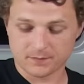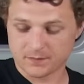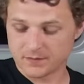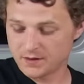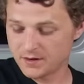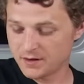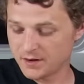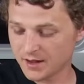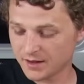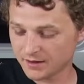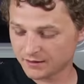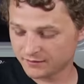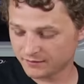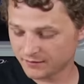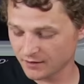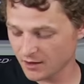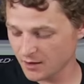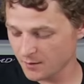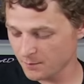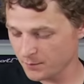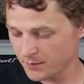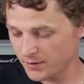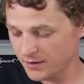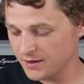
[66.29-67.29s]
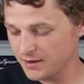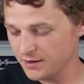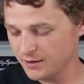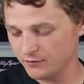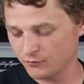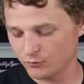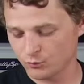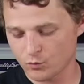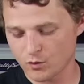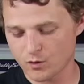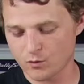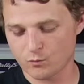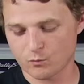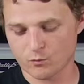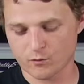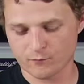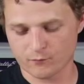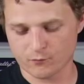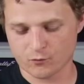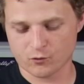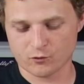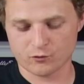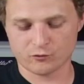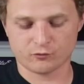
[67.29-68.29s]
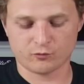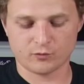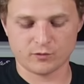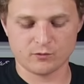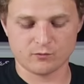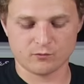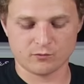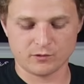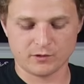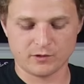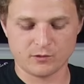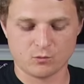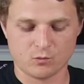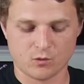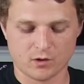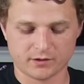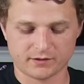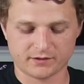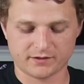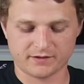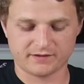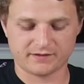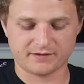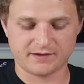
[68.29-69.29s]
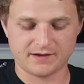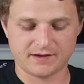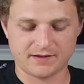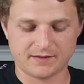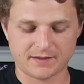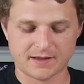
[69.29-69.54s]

Next up is what, of course, we really want to see,